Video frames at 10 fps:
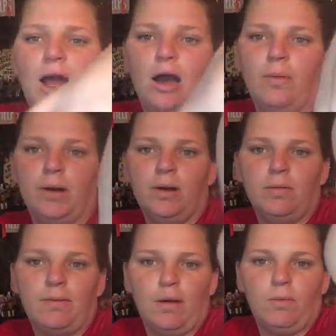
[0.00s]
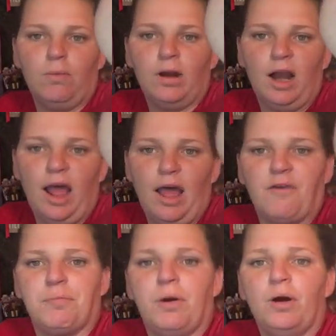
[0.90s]
I went in with about 1.5
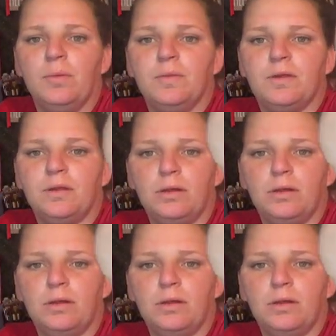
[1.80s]
pumps.